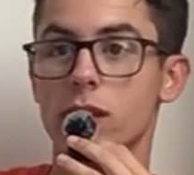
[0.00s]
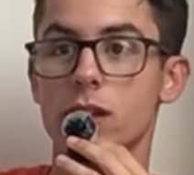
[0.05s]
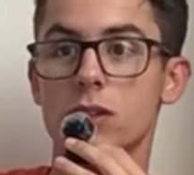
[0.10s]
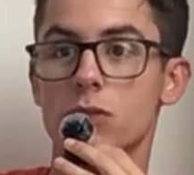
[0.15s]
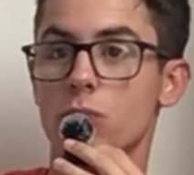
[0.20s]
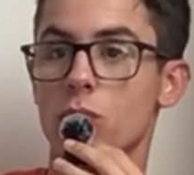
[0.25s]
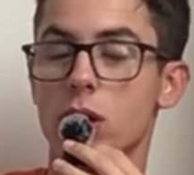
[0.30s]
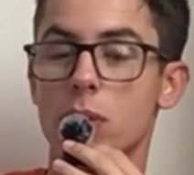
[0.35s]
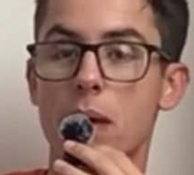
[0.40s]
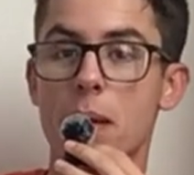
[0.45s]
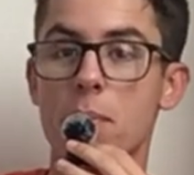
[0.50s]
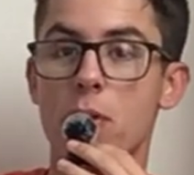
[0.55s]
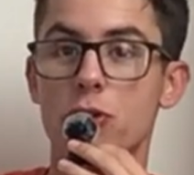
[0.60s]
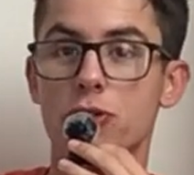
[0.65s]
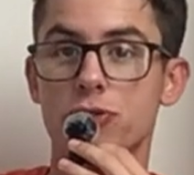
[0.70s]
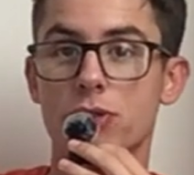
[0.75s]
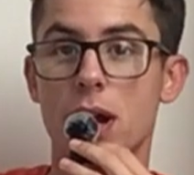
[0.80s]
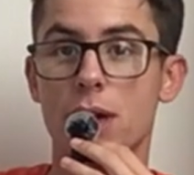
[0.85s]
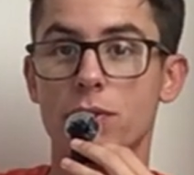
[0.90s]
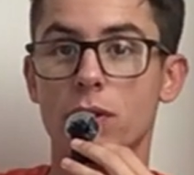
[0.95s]
He's one of my
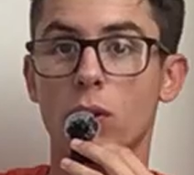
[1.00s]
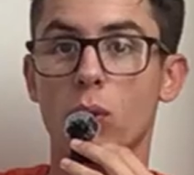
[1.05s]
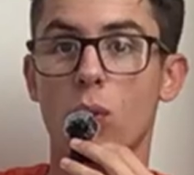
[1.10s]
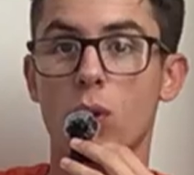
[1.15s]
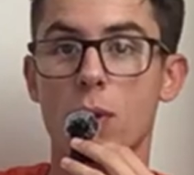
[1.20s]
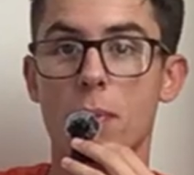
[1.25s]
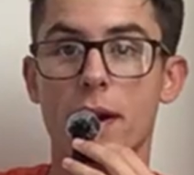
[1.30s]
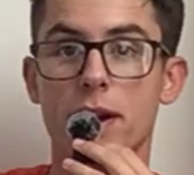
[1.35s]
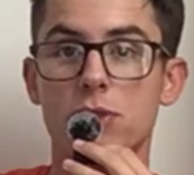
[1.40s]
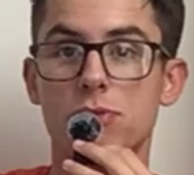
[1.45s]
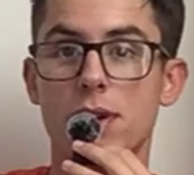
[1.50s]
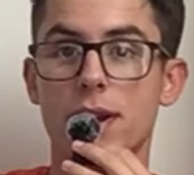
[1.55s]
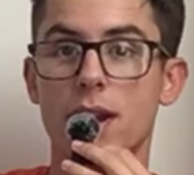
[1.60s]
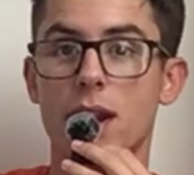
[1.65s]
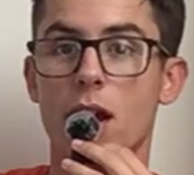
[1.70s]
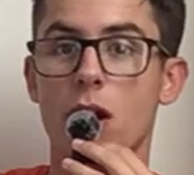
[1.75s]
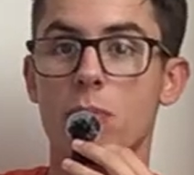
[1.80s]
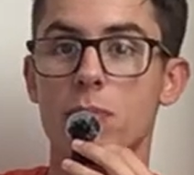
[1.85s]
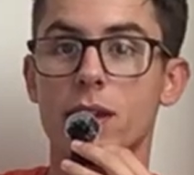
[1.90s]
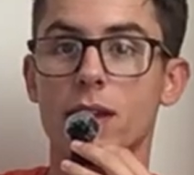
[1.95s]
most drafted quarterbacks right
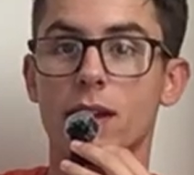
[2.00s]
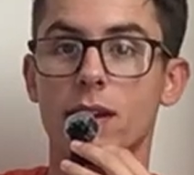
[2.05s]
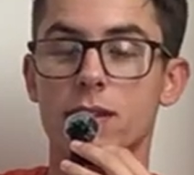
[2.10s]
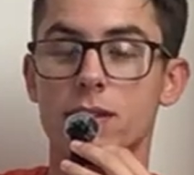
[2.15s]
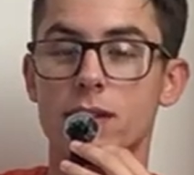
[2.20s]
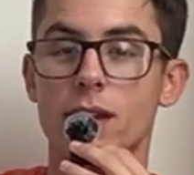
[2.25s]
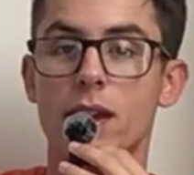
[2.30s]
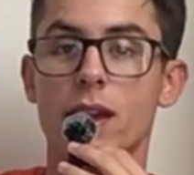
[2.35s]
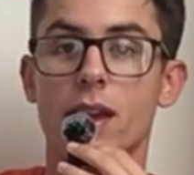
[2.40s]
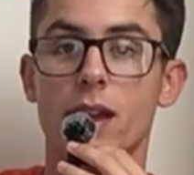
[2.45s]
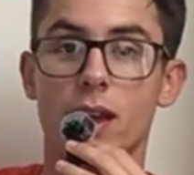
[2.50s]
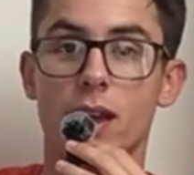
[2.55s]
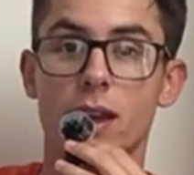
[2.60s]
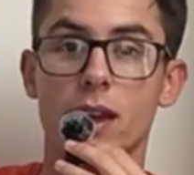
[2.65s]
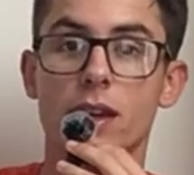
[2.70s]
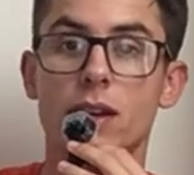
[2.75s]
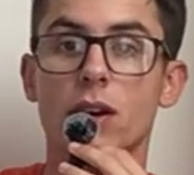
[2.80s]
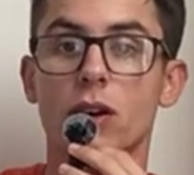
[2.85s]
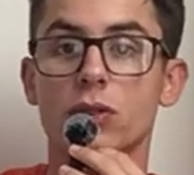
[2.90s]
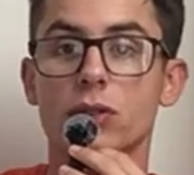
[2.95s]
now because
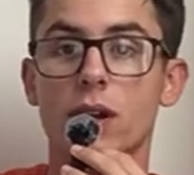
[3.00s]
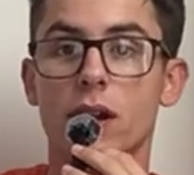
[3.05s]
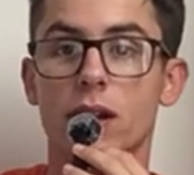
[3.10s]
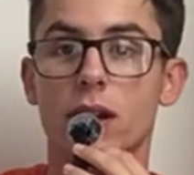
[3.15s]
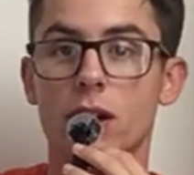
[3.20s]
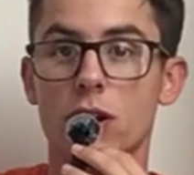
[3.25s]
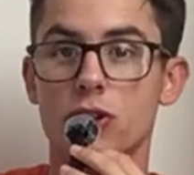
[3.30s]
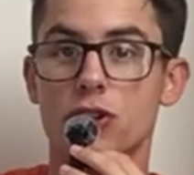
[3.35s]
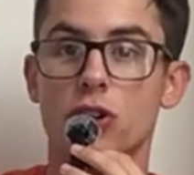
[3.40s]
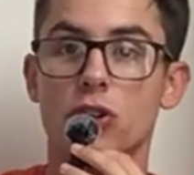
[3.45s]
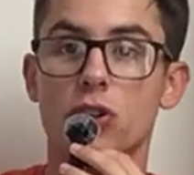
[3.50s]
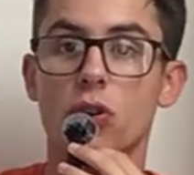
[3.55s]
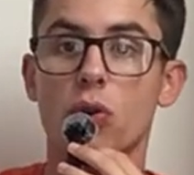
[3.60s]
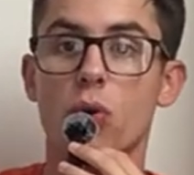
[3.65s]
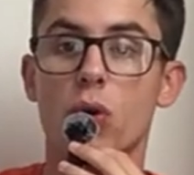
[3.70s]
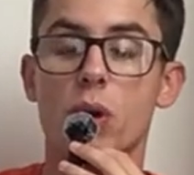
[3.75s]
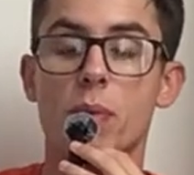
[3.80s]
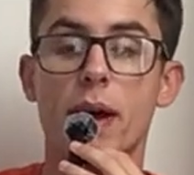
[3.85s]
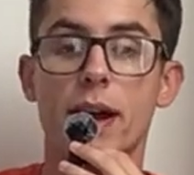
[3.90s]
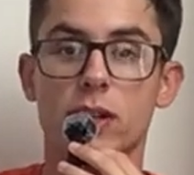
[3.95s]
he goes kind of in a chunk of
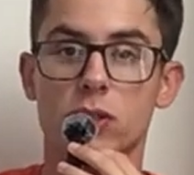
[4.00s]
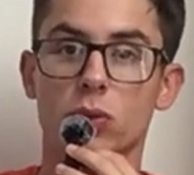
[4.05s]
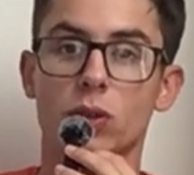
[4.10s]
quarterbacks.